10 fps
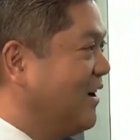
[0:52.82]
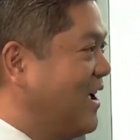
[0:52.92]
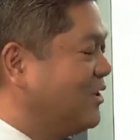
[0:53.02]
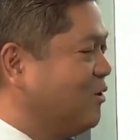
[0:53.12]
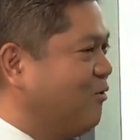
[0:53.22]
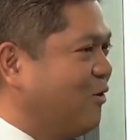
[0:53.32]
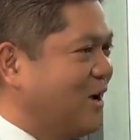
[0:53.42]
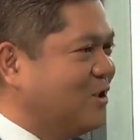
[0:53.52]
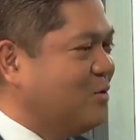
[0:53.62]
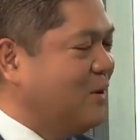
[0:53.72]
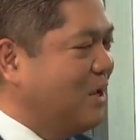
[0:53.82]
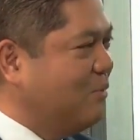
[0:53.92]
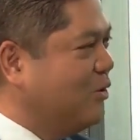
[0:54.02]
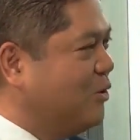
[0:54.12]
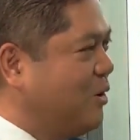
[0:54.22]
right? So for us to be
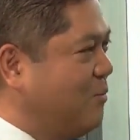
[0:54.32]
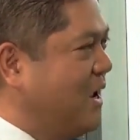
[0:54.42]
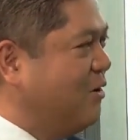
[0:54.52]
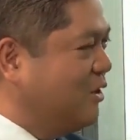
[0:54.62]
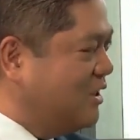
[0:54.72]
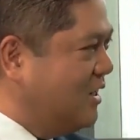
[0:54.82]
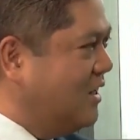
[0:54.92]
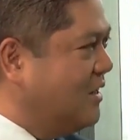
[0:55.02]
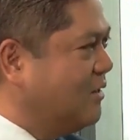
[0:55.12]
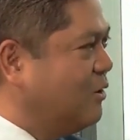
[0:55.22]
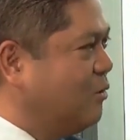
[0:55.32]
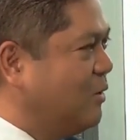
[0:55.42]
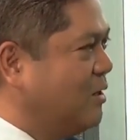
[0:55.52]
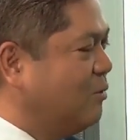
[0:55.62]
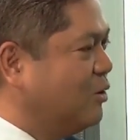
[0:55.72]
able to remain resilient, to
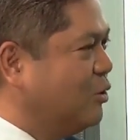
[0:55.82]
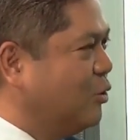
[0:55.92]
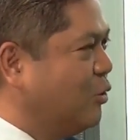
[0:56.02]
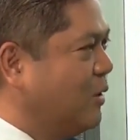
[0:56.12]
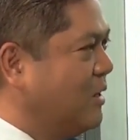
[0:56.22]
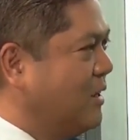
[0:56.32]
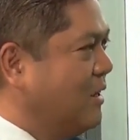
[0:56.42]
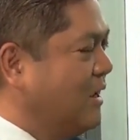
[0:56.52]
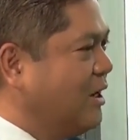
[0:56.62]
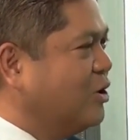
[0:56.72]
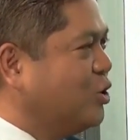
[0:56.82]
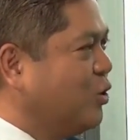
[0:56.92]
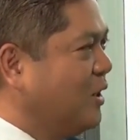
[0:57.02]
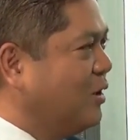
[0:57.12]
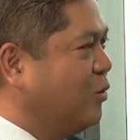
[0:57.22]
be able to
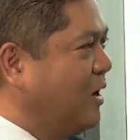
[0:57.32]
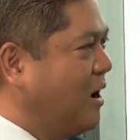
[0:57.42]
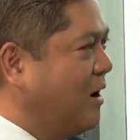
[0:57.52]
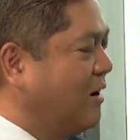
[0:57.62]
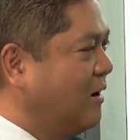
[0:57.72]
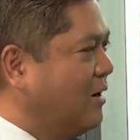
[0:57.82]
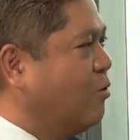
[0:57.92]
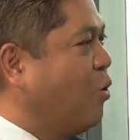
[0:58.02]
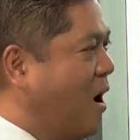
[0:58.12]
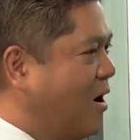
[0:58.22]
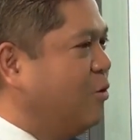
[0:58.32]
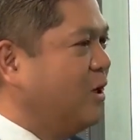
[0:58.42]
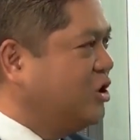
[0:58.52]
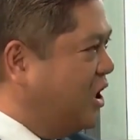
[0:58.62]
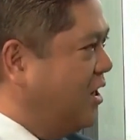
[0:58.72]
ensure that we are one
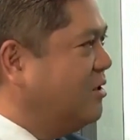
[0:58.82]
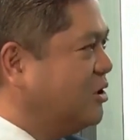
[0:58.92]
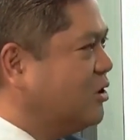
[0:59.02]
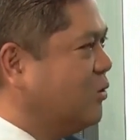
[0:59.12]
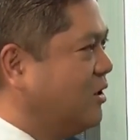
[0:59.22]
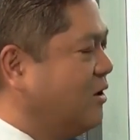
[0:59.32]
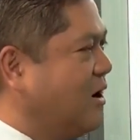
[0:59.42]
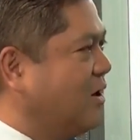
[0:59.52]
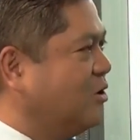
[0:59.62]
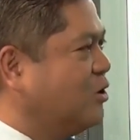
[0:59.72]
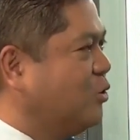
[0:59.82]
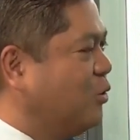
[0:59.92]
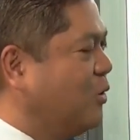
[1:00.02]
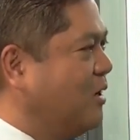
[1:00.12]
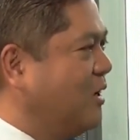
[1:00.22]
with change mm -hmm. with regards
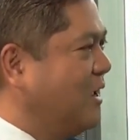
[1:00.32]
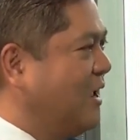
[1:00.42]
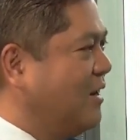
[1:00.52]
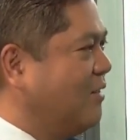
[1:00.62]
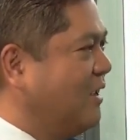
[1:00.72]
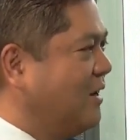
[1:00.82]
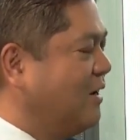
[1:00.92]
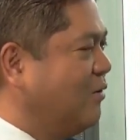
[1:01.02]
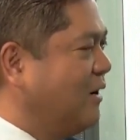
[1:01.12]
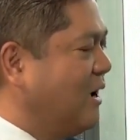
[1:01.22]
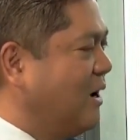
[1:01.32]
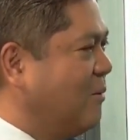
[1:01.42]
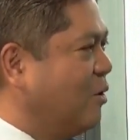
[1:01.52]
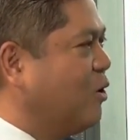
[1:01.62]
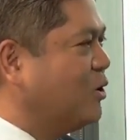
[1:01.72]
to anything
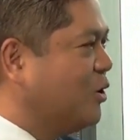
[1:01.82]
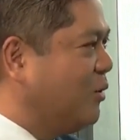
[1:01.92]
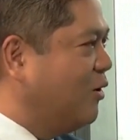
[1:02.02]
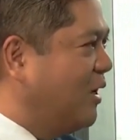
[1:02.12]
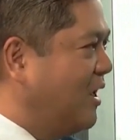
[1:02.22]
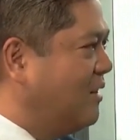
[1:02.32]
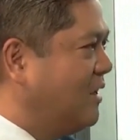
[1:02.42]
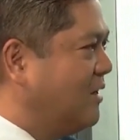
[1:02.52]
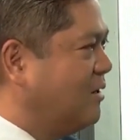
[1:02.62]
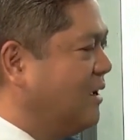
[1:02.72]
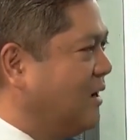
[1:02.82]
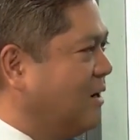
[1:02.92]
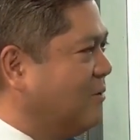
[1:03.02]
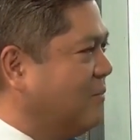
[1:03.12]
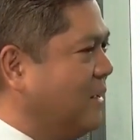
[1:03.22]
um, customer related. Yes.
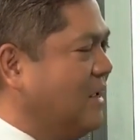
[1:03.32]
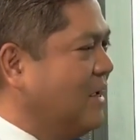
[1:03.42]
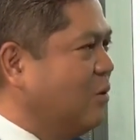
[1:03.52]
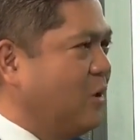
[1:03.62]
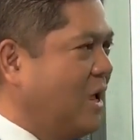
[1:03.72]
Um, we